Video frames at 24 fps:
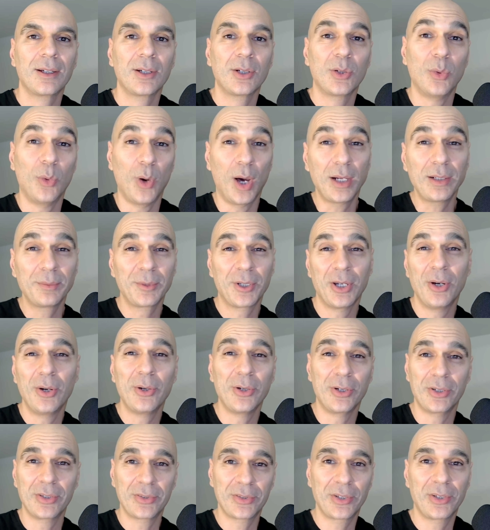Quantum
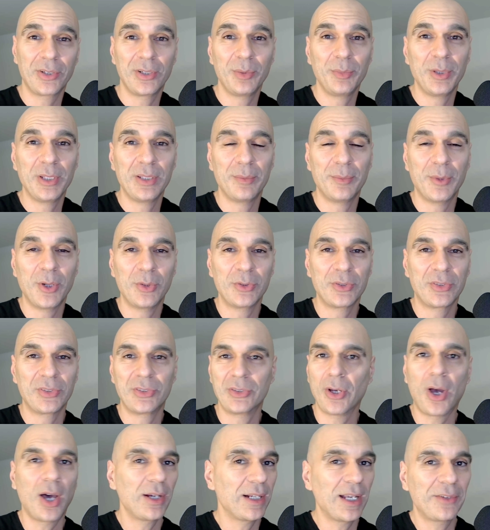coders are going to be the most
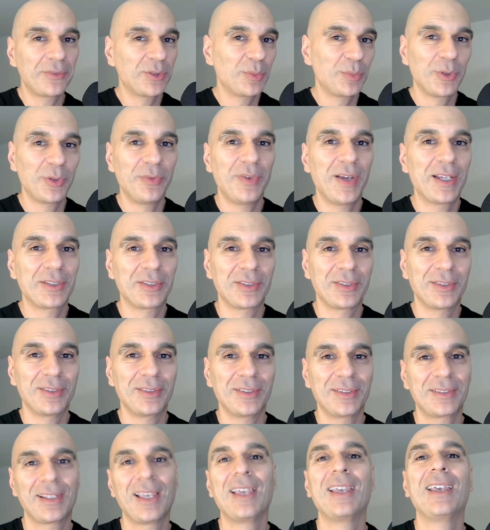sought after
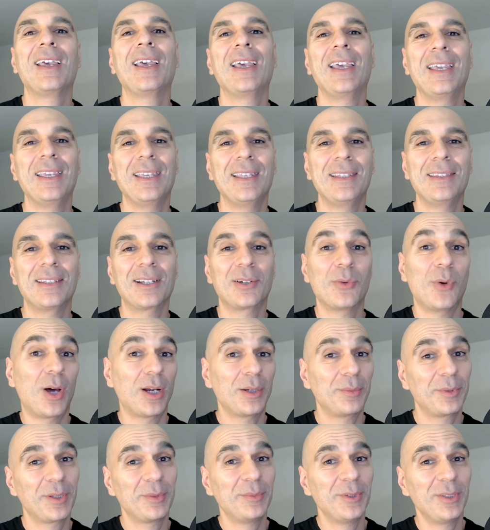professionals in the
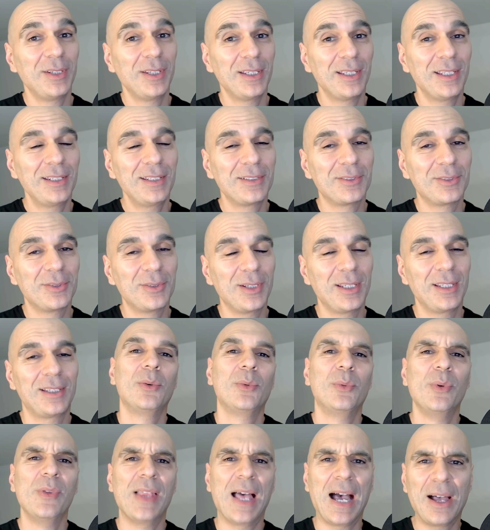quantum computing industry.
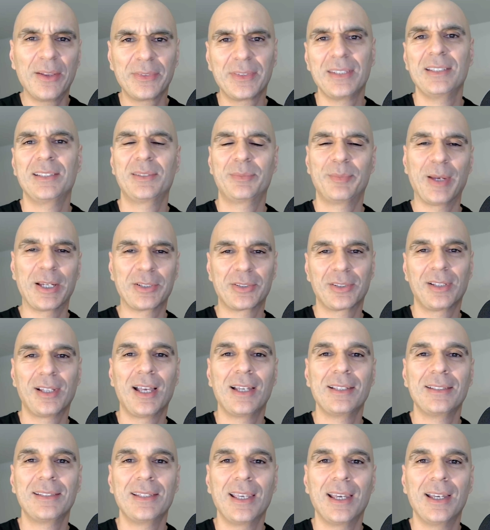Without these
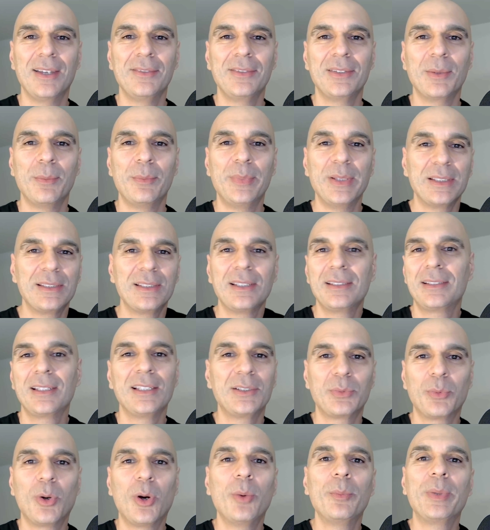specialized devs,
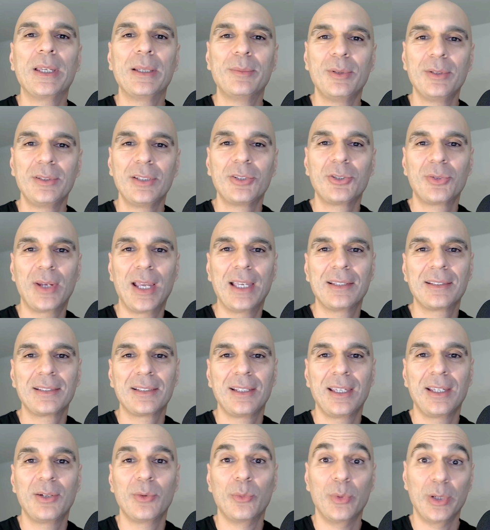businesses won't be able to
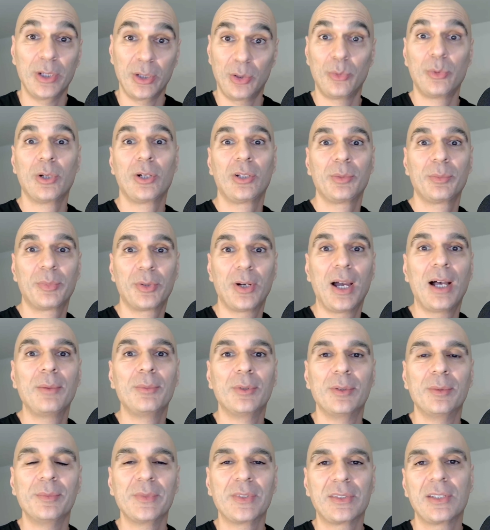translate real world
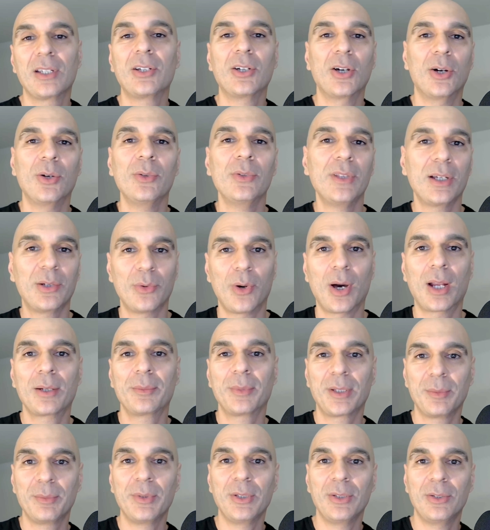problems to code the quantum
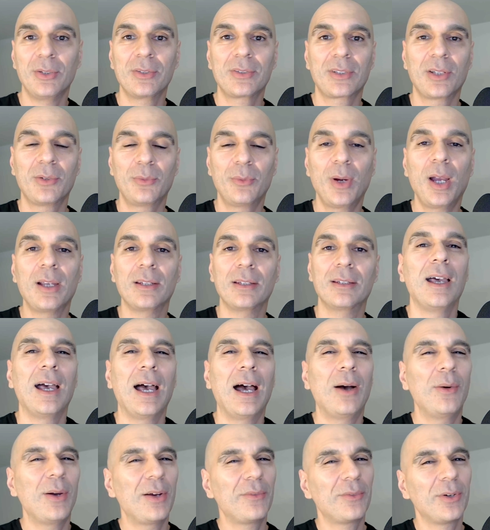computers can run.
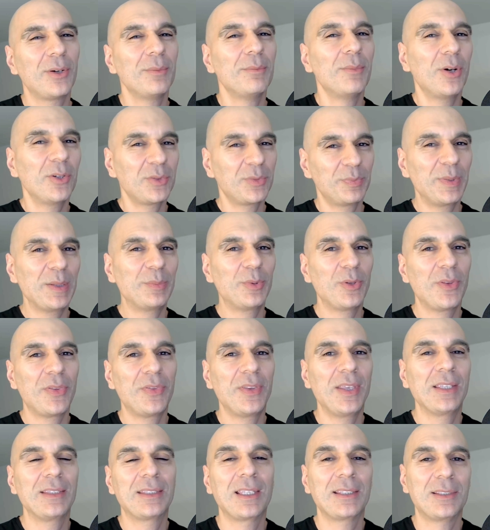However, most people
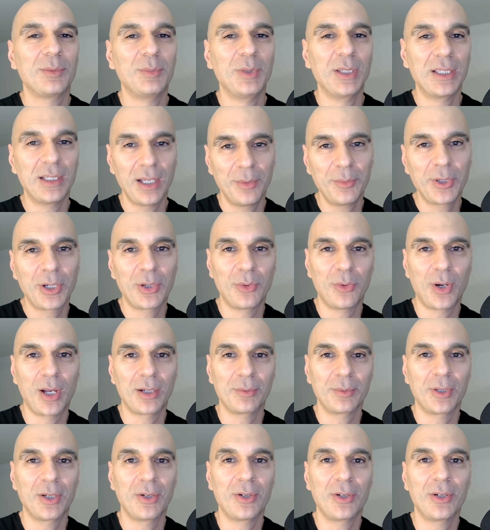think that to become a
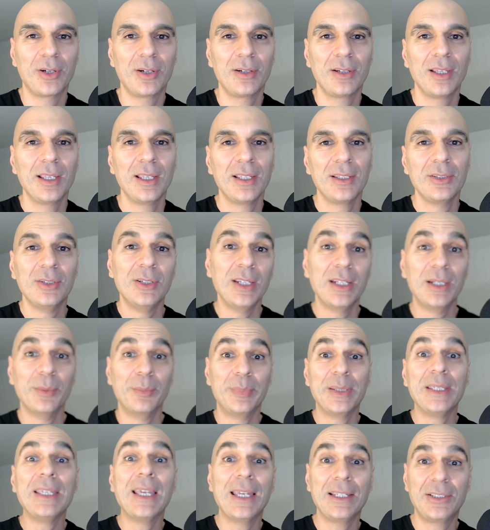quantum coder, you need a
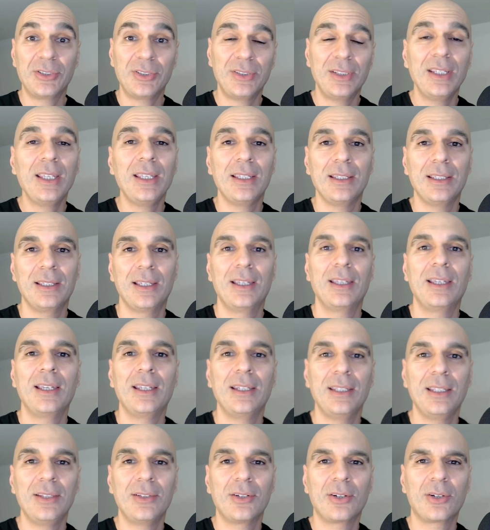PhD in
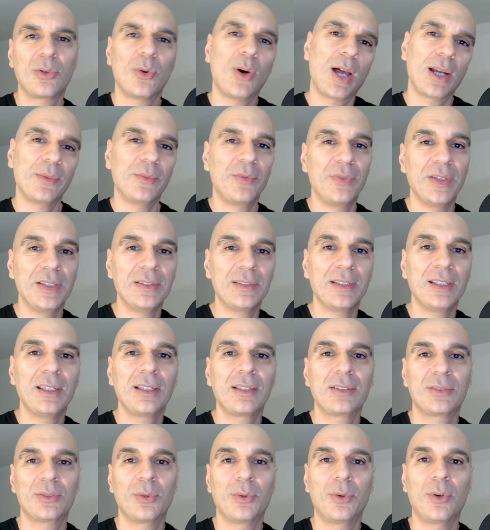either quantum
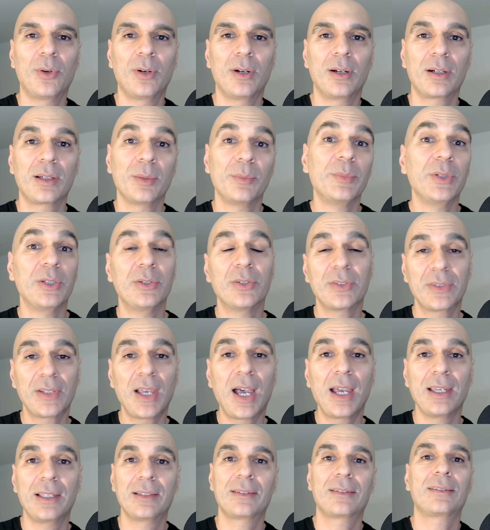physics or computer
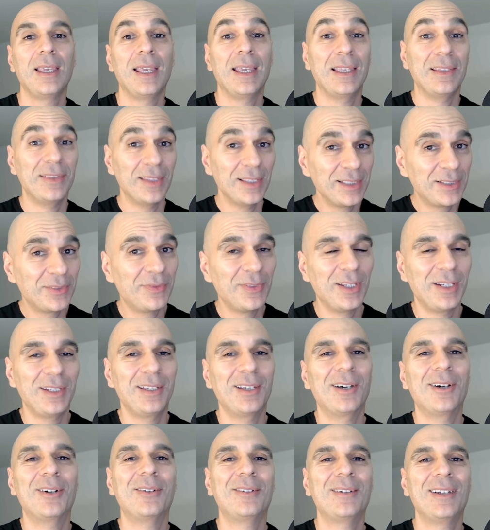science. In this
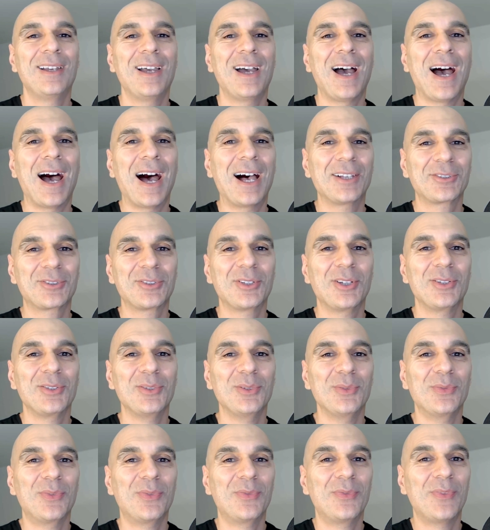video, I'll show
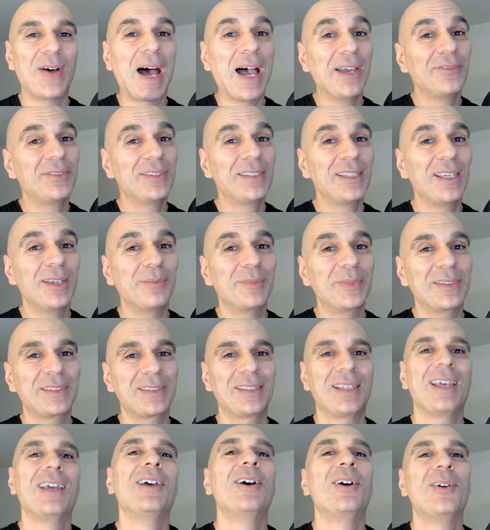you five tips
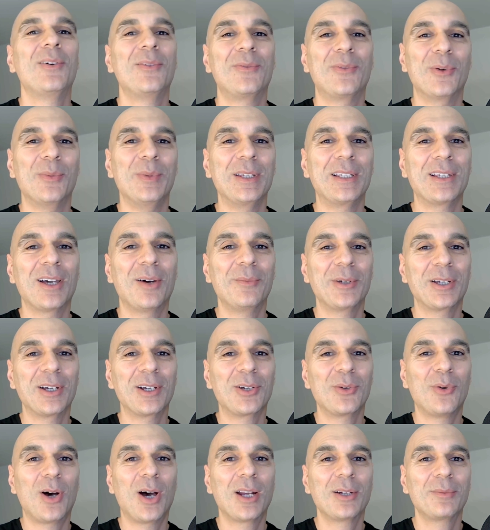for becoming a
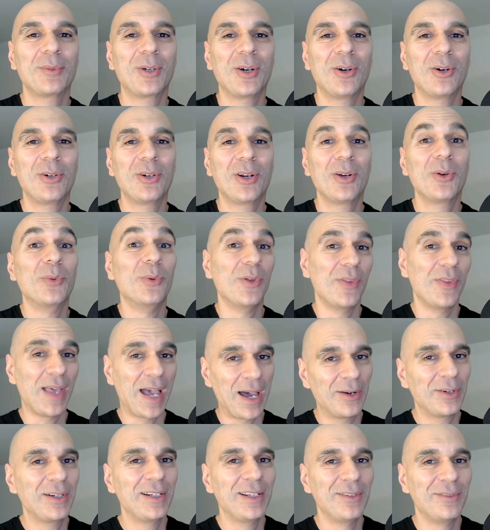quantum coder
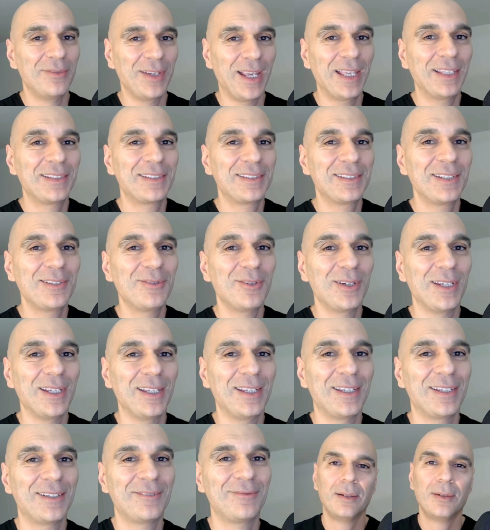without an advanced degree.
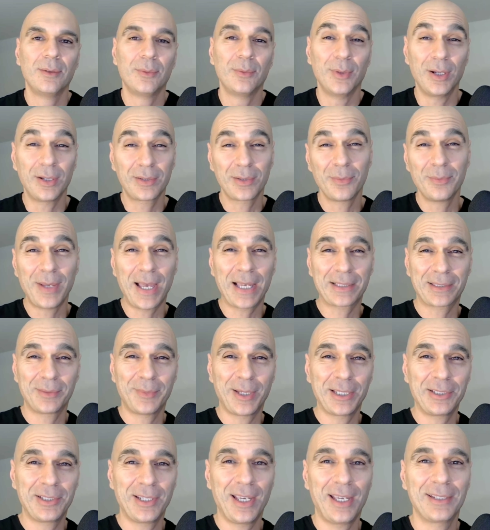Welcome back to my
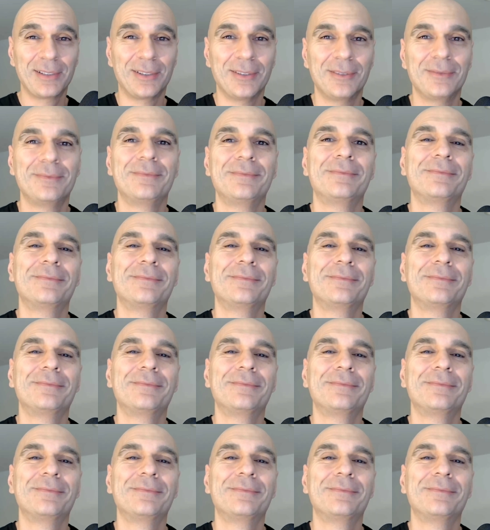channel.